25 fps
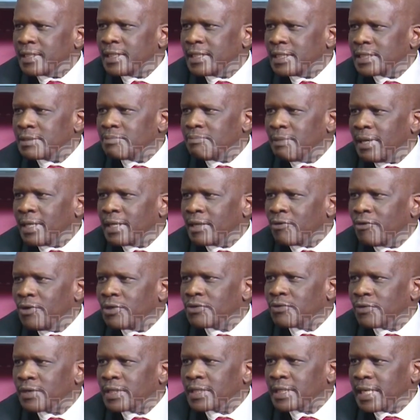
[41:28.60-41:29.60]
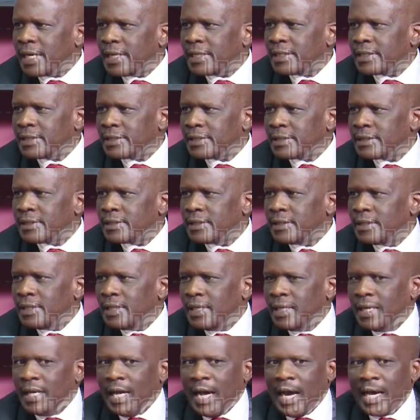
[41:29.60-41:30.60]
this money going to return, going it? To
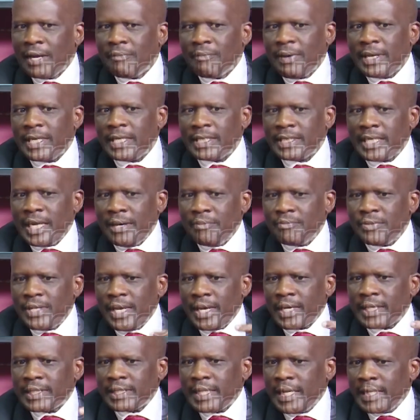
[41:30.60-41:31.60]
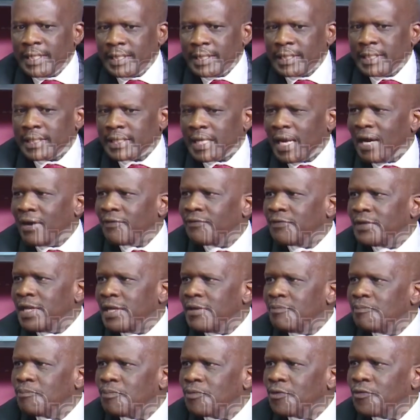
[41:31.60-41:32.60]
return it? And by the time they are returning it, have they
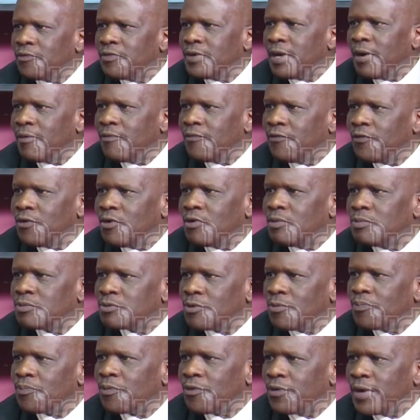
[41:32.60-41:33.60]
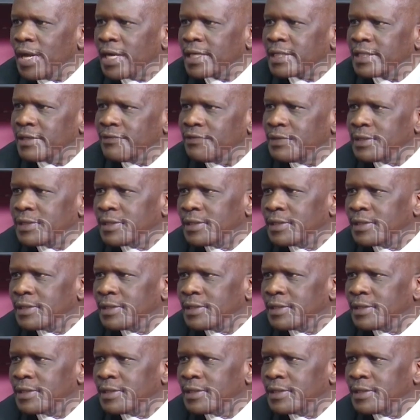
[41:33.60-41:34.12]
improved their volumes of productivity?